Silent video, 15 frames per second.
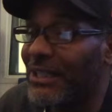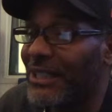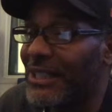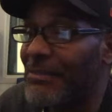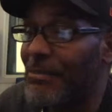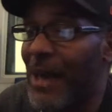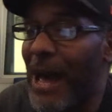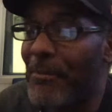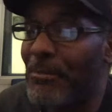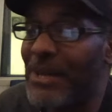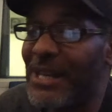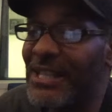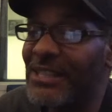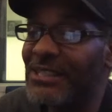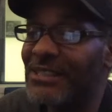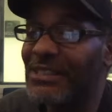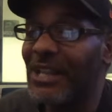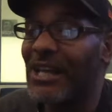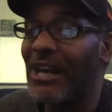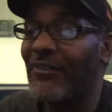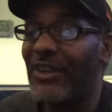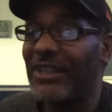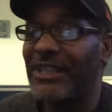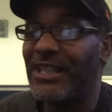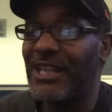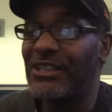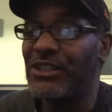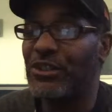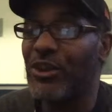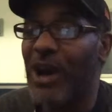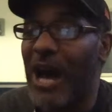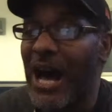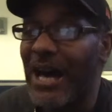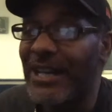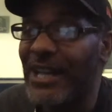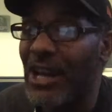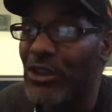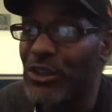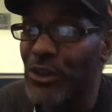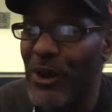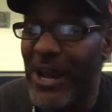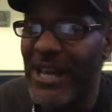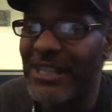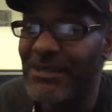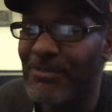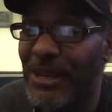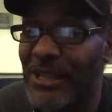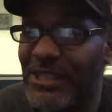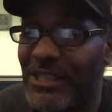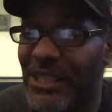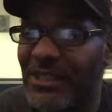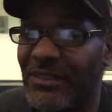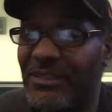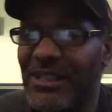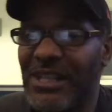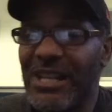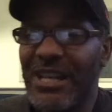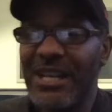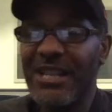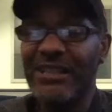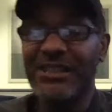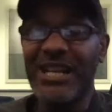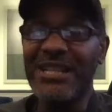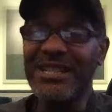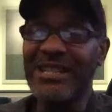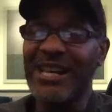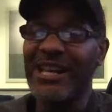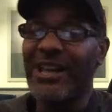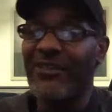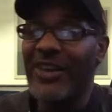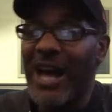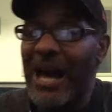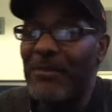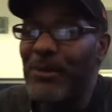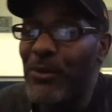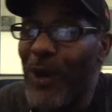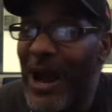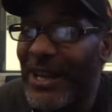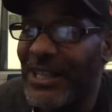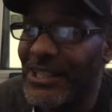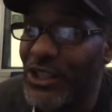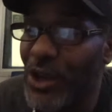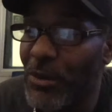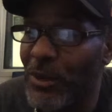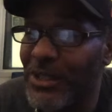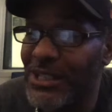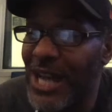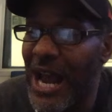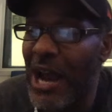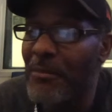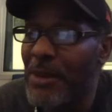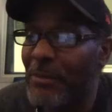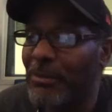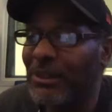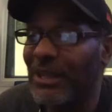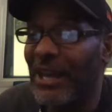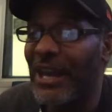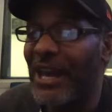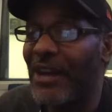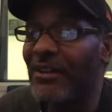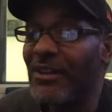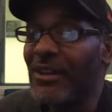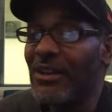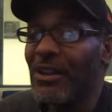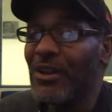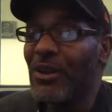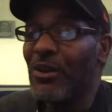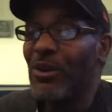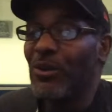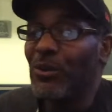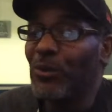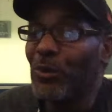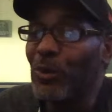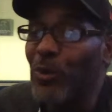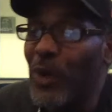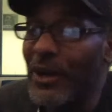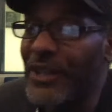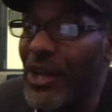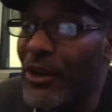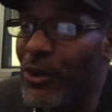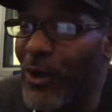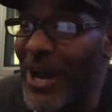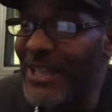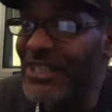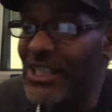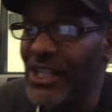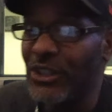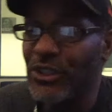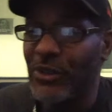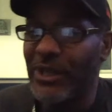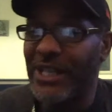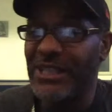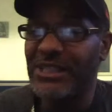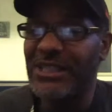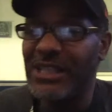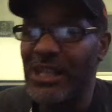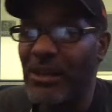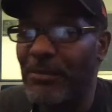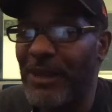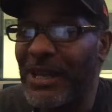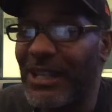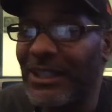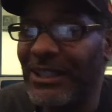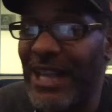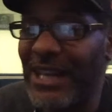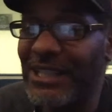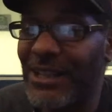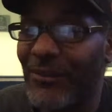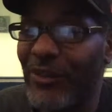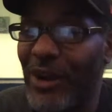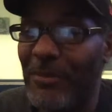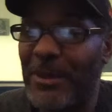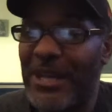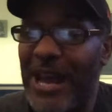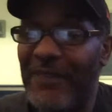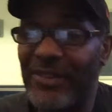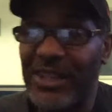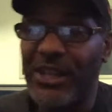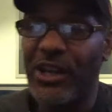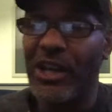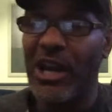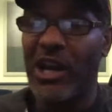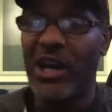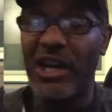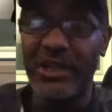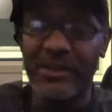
by means of a digital audio transmission. Just think of copyright as your retirement plan, where your grandchildren can still be collecting from it after you're gone.